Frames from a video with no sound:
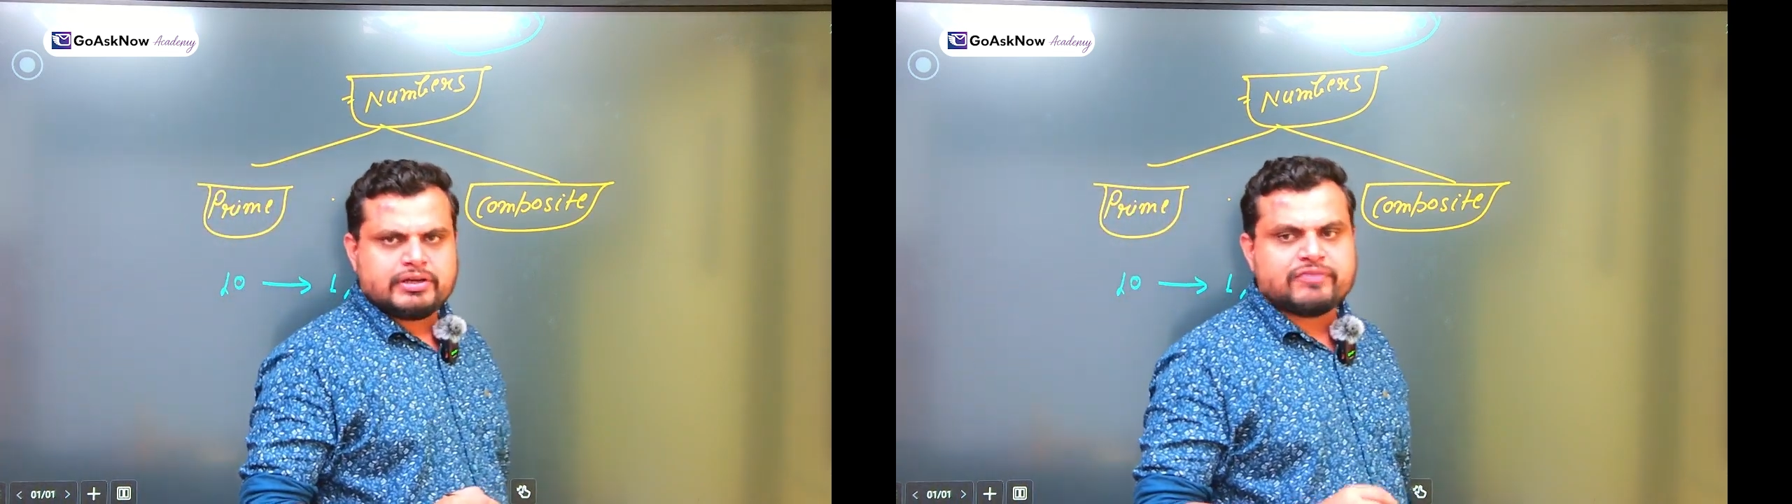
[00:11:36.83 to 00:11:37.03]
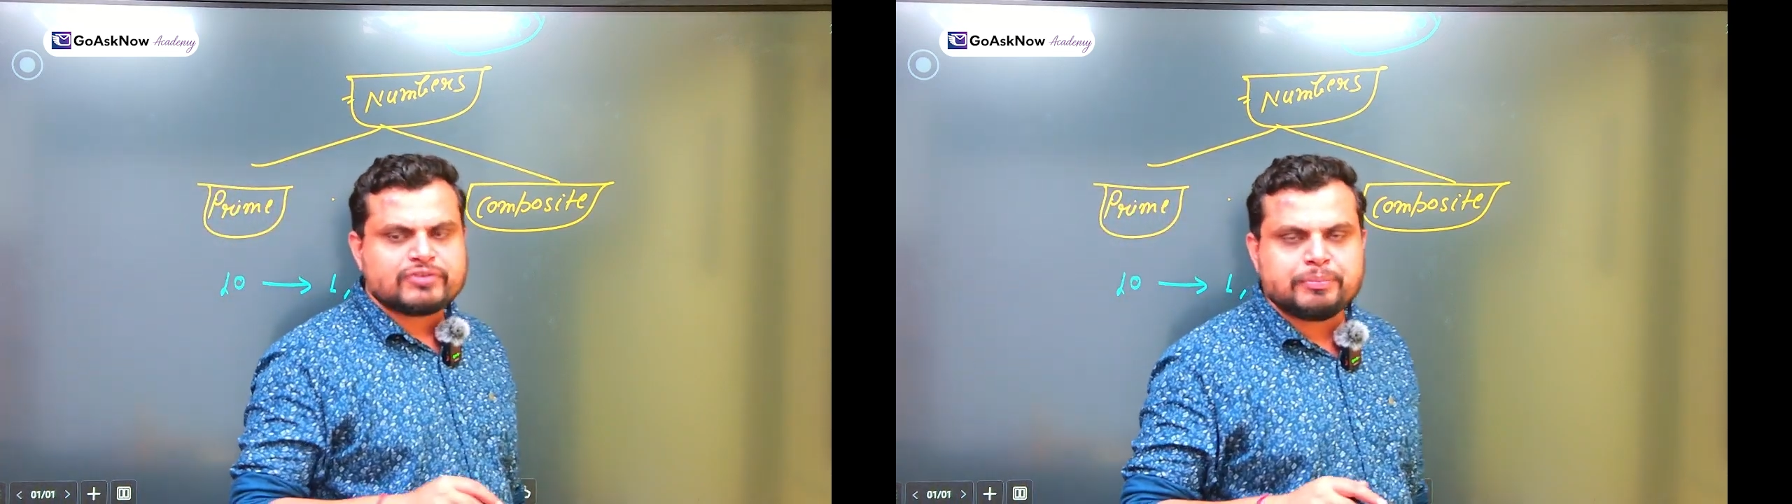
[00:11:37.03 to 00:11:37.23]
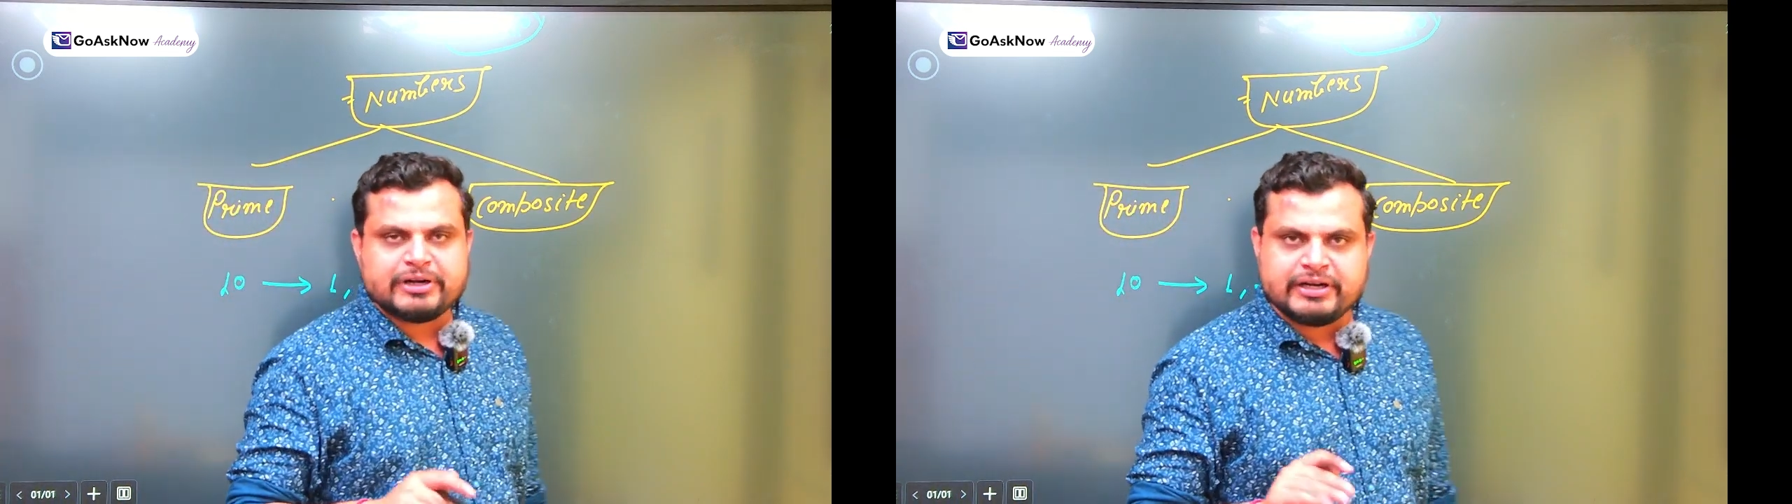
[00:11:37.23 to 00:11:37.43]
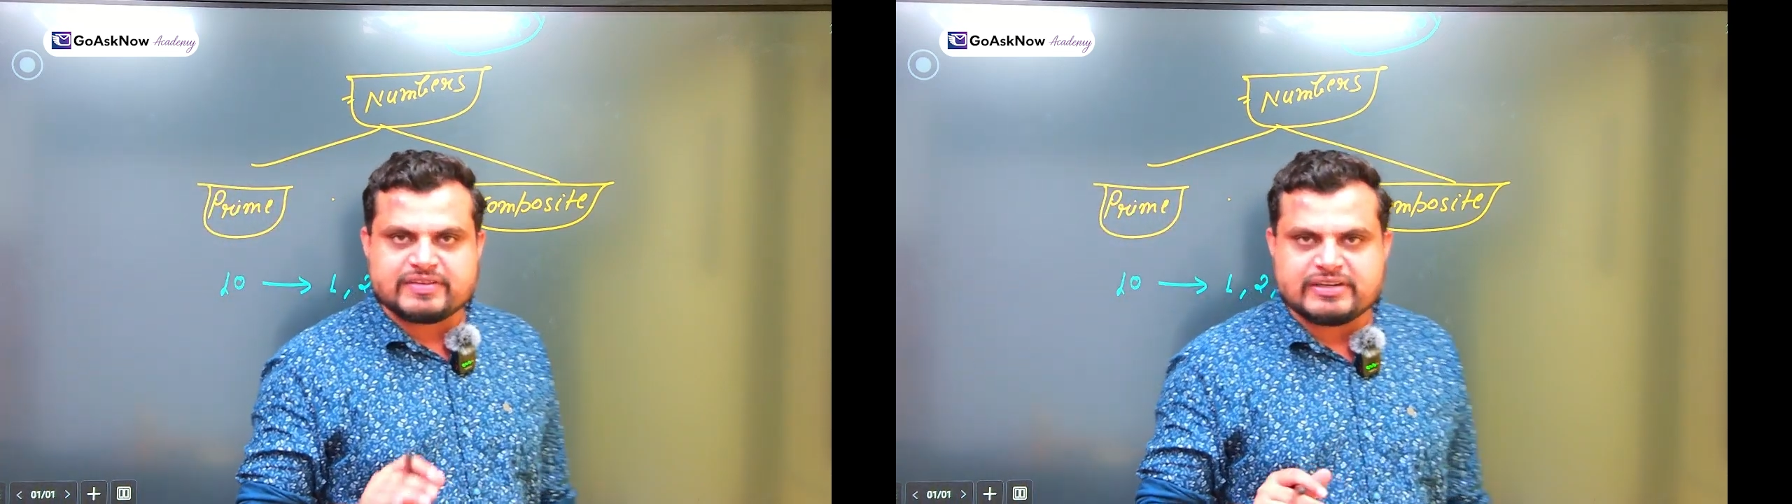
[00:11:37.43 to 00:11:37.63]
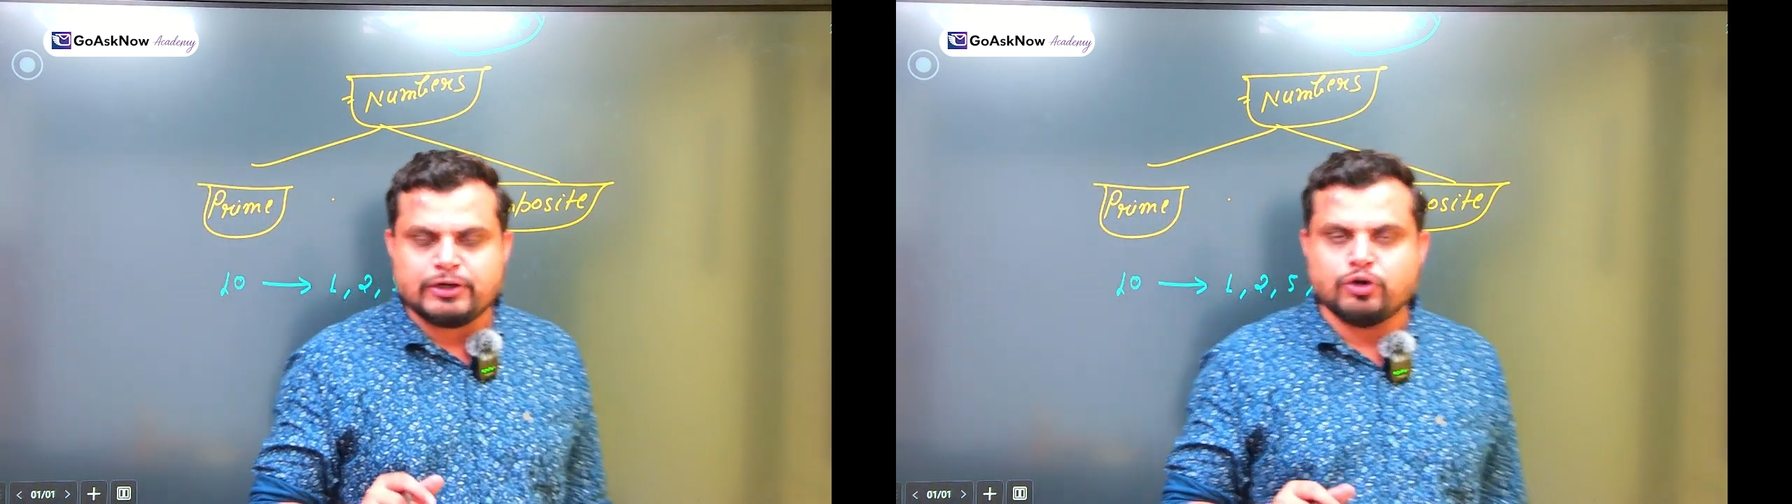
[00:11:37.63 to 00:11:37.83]
If somebody
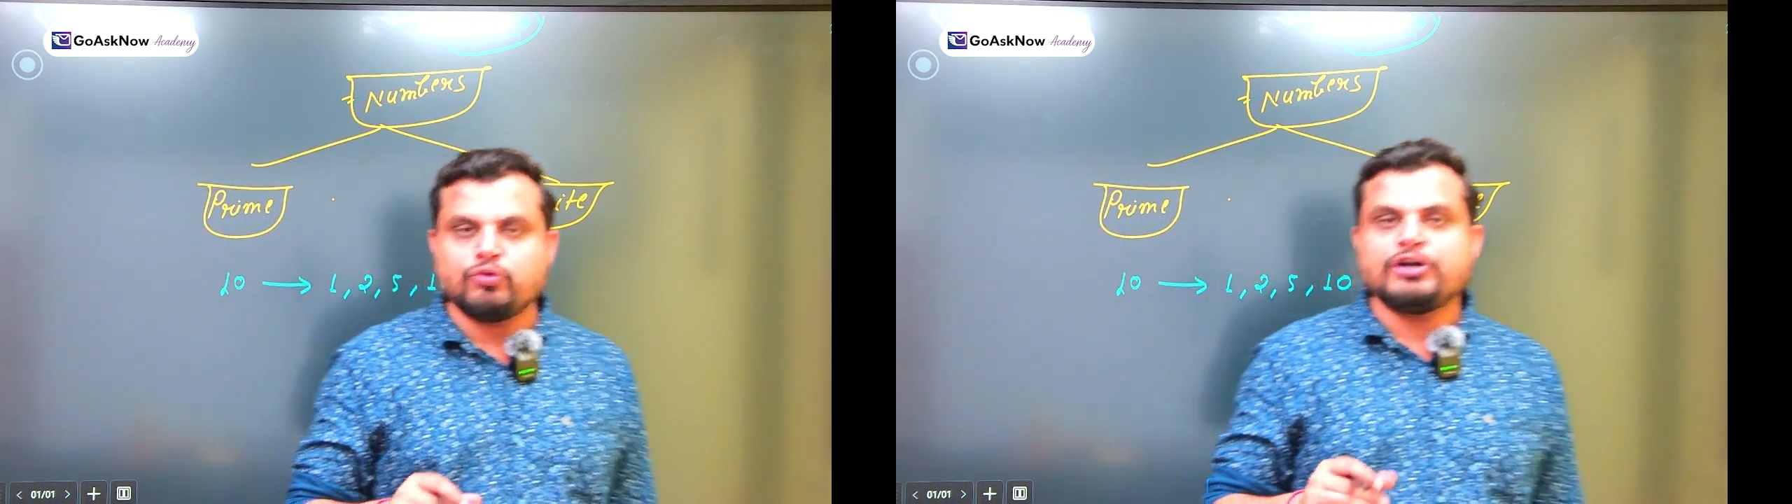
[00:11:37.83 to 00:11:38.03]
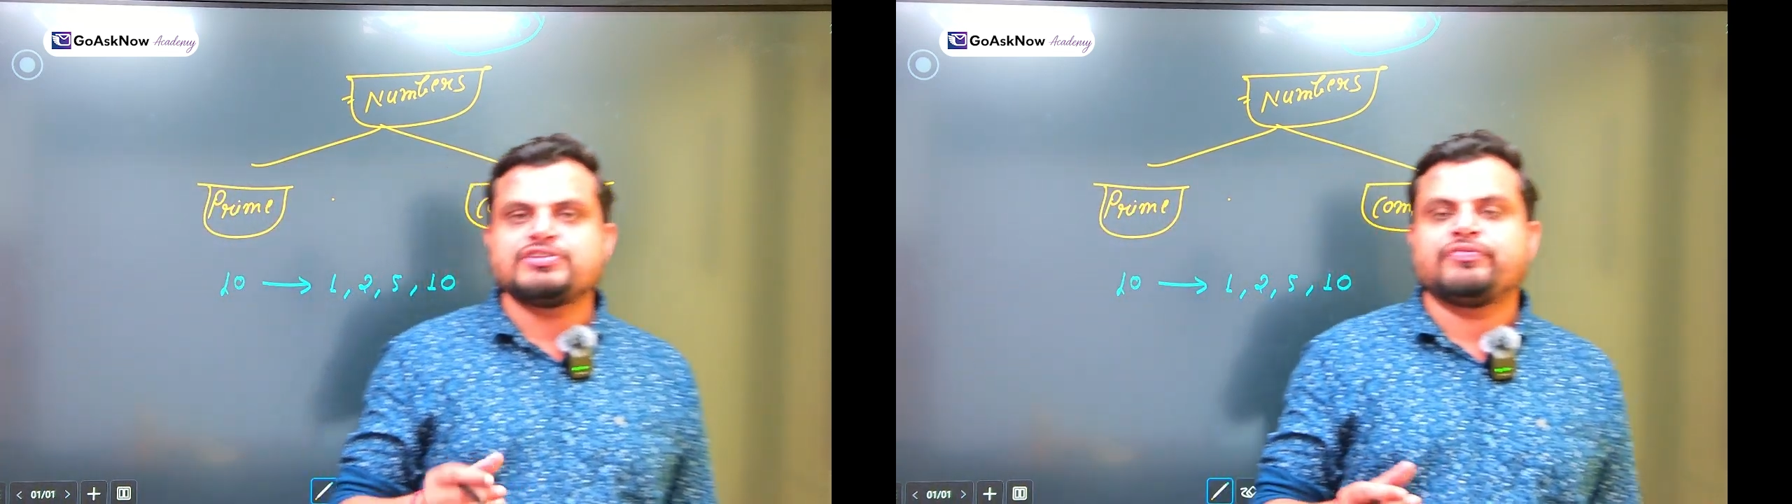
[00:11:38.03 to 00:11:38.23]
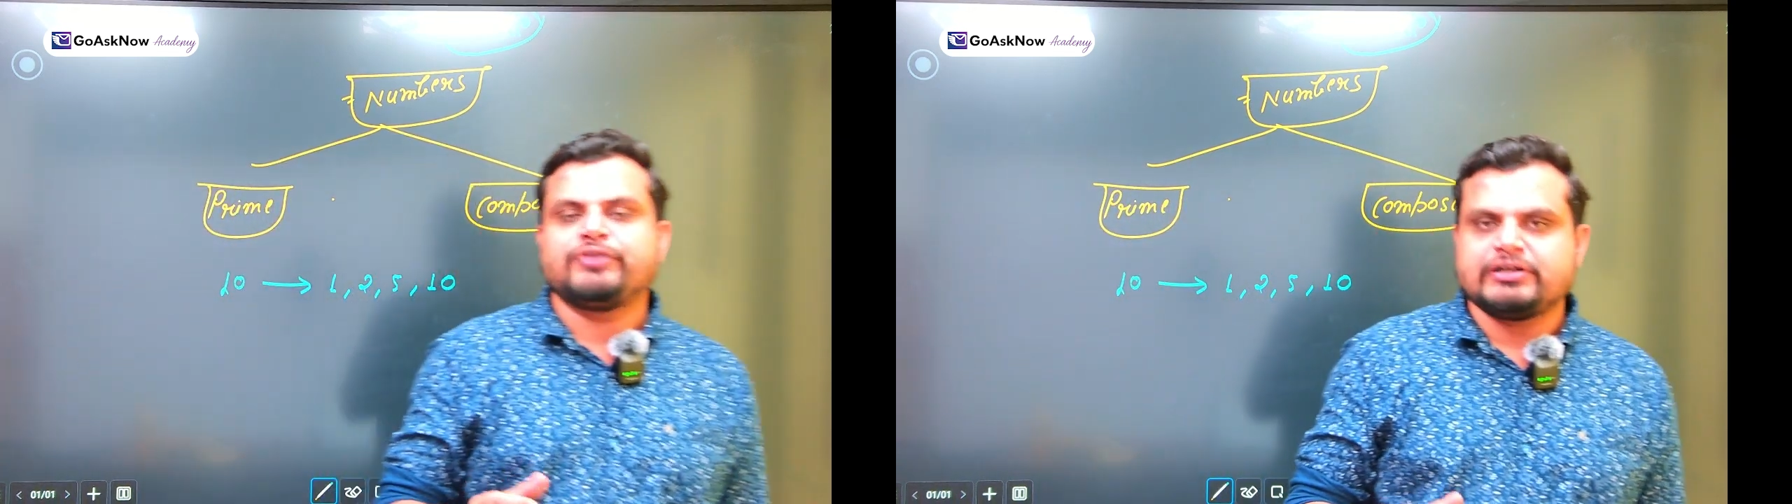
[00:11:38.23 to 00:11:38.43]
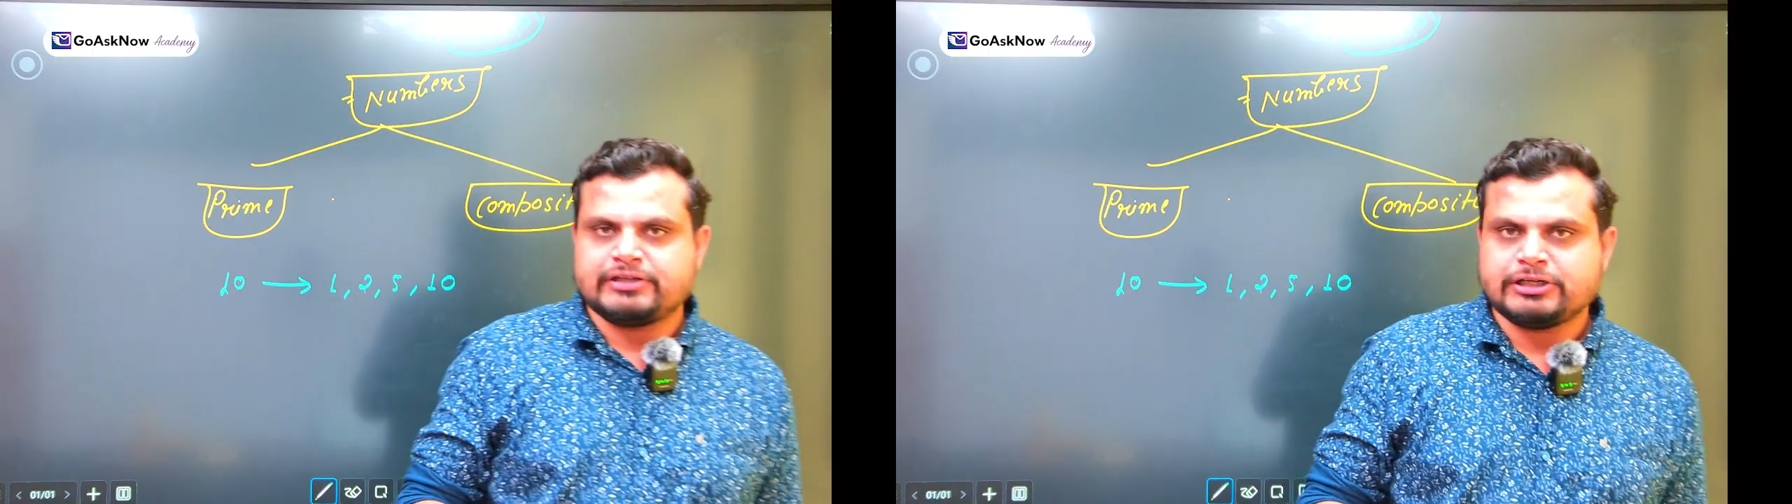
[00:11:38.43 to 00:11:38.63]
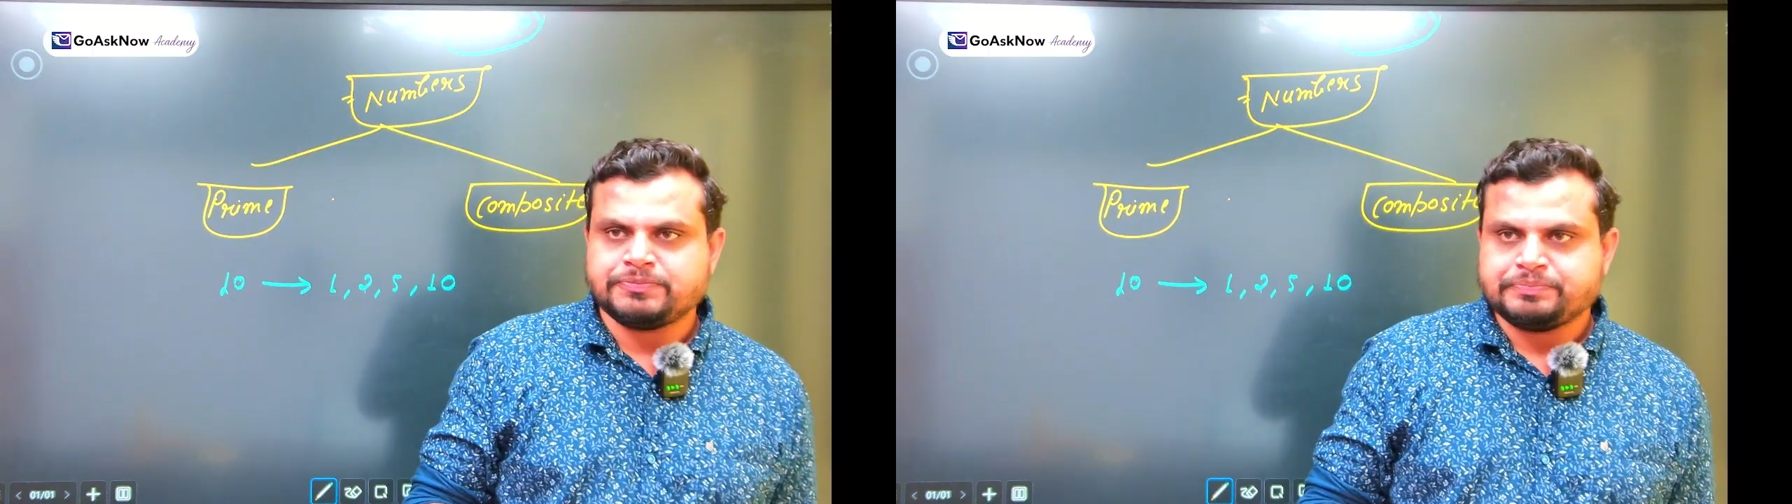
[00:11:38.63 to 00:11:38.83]
doesn't know what is a
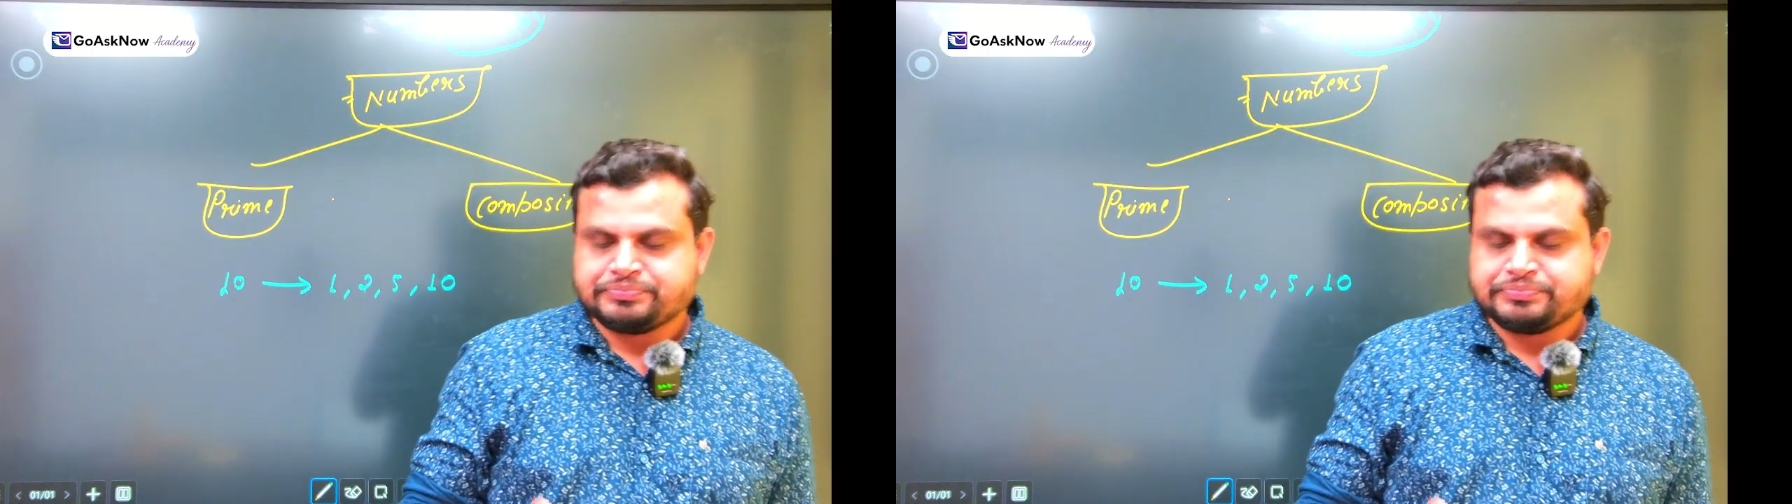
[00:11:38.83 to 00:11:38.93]
factor,